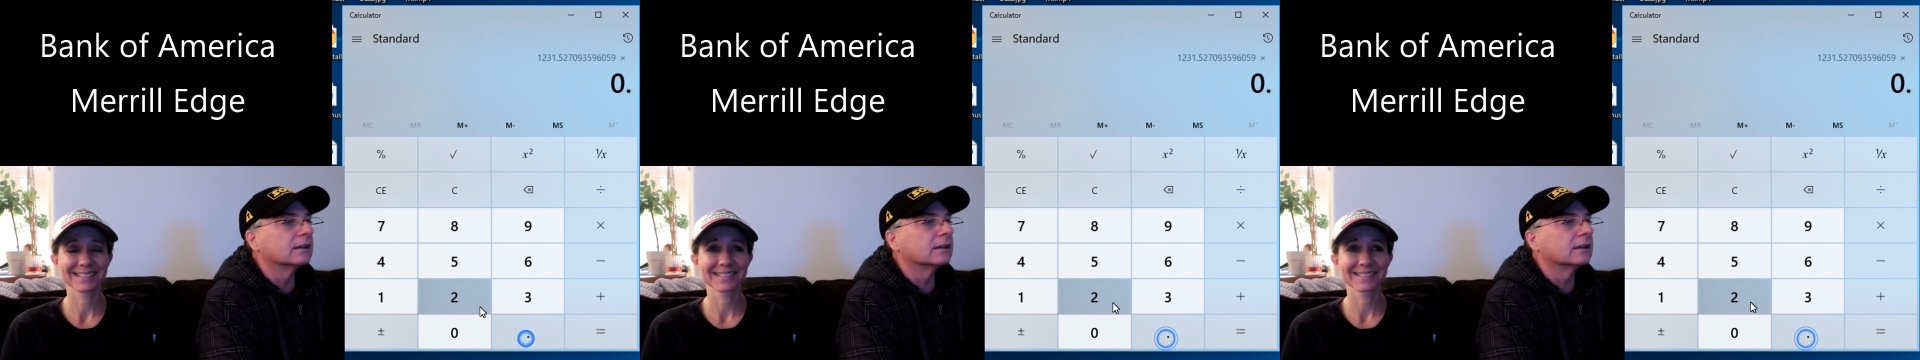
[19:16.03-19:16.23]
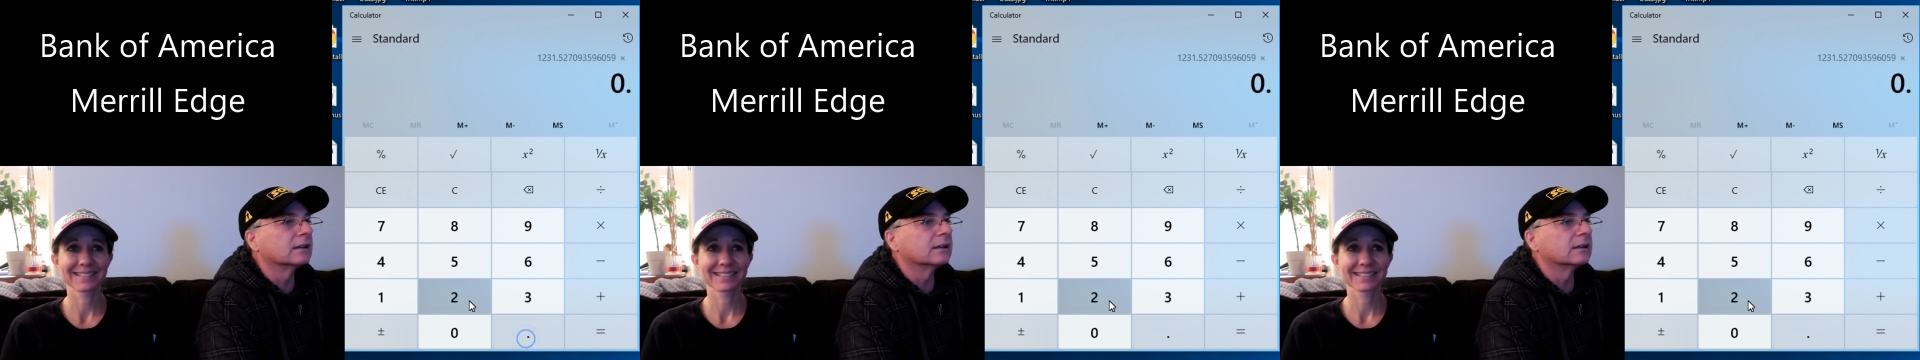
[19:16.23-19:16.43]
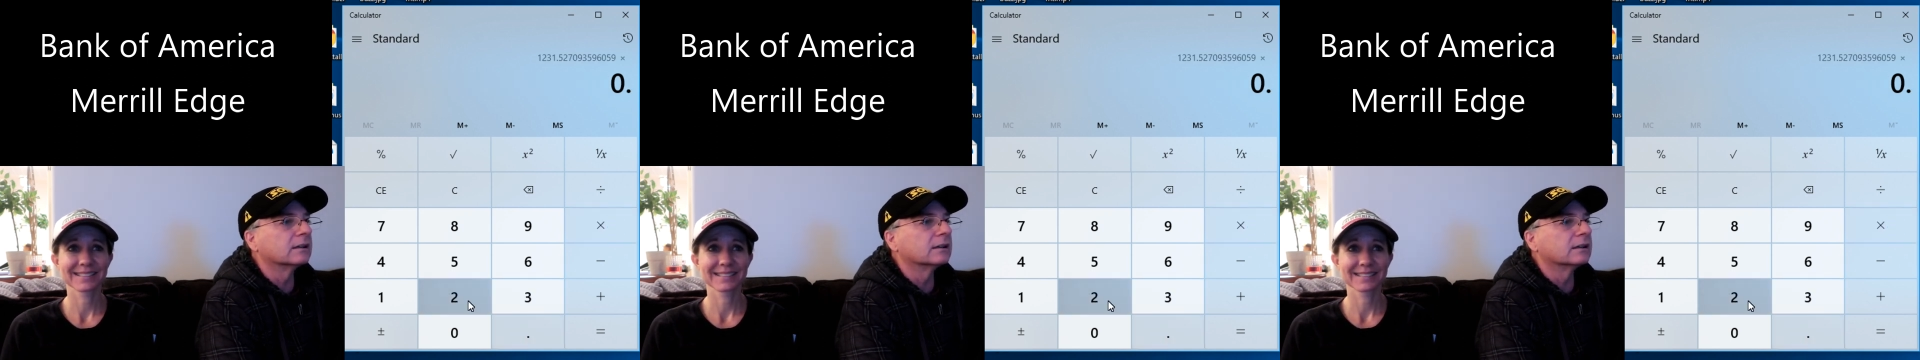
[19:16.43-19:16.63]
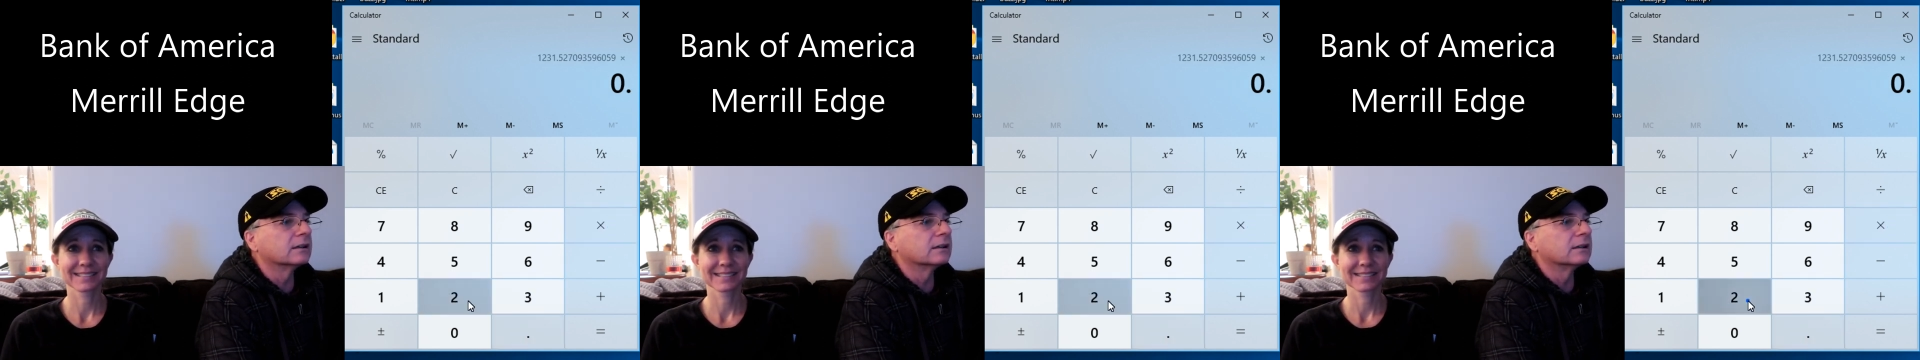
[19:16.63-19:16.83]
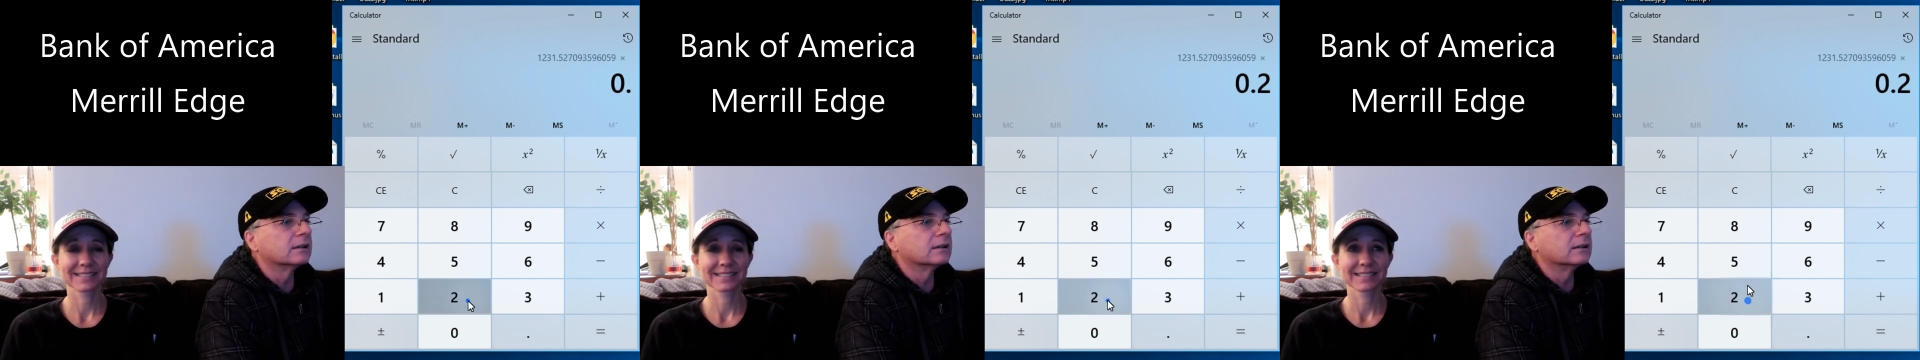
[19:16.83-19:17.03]

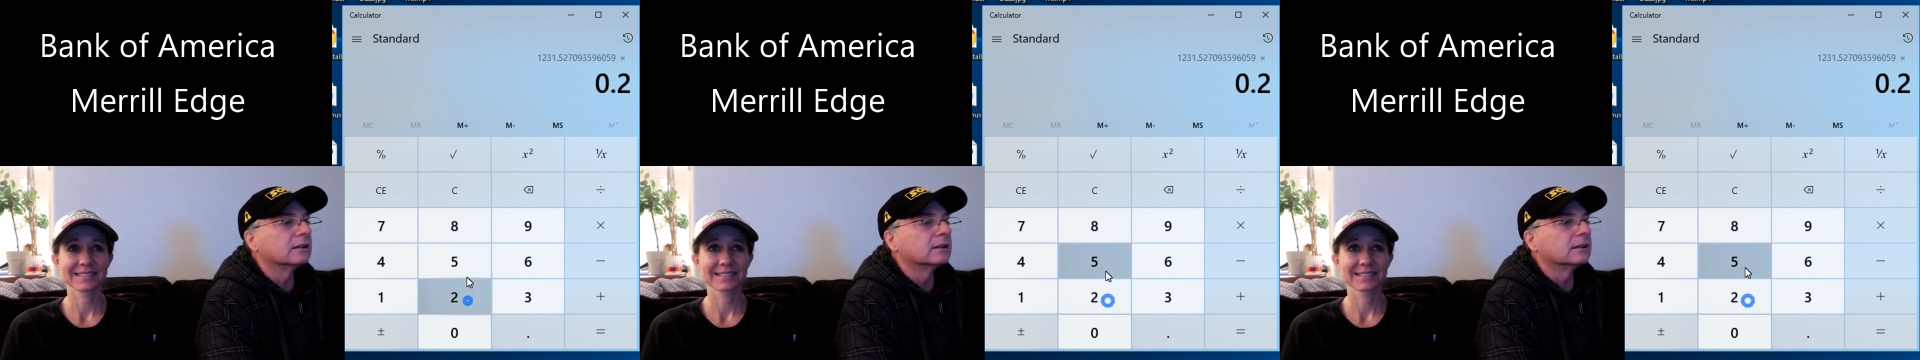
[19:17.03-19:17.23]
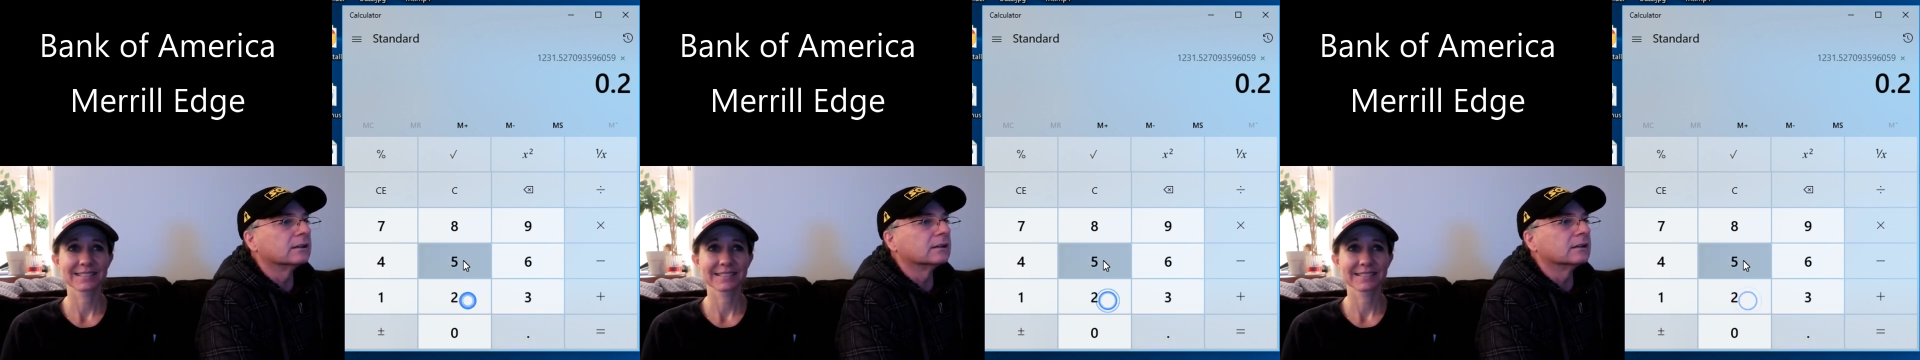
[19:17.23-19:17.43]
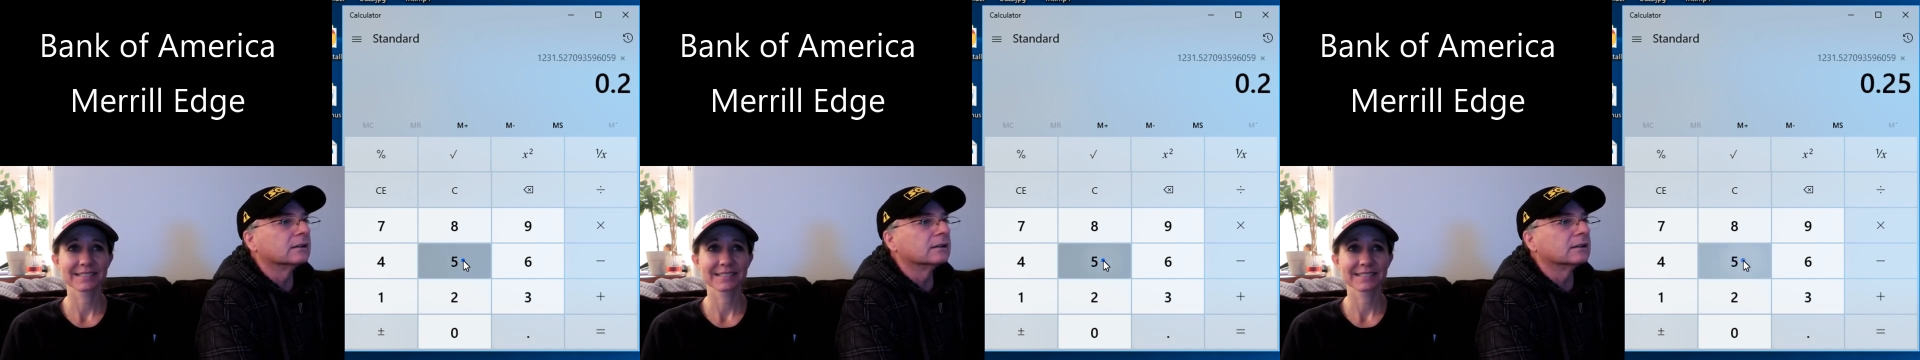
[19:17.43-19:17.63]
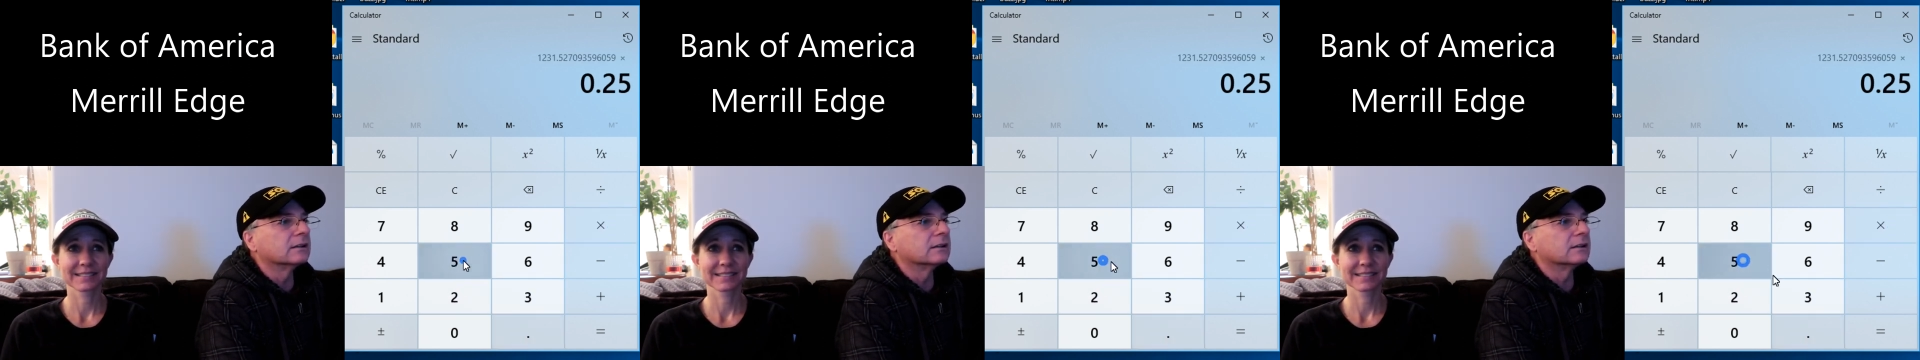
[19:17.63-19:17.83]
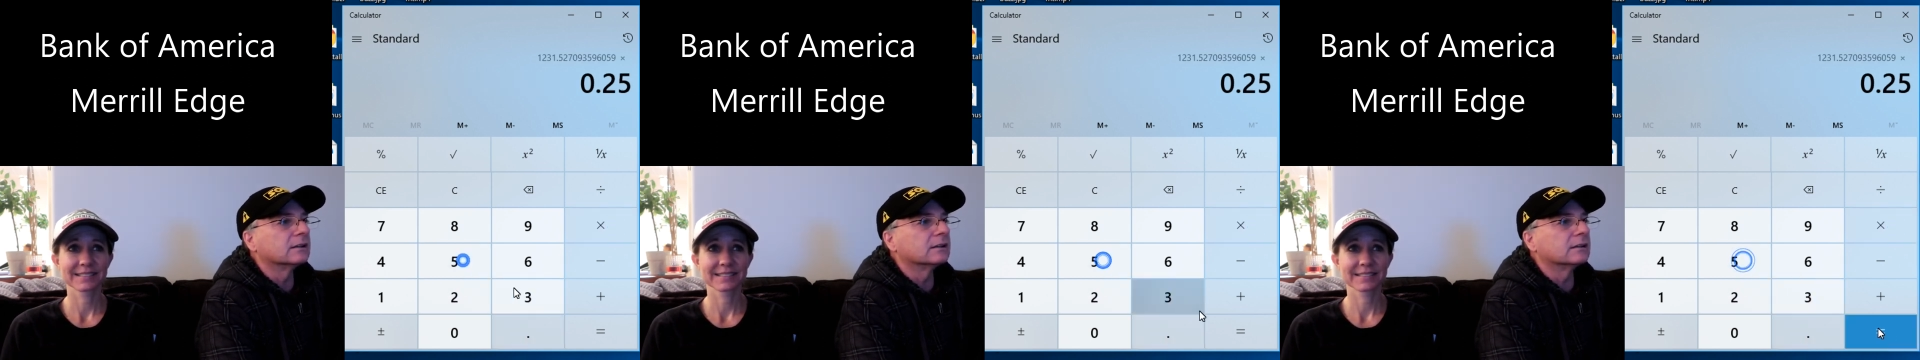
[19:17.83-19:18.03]
Nobody speaks.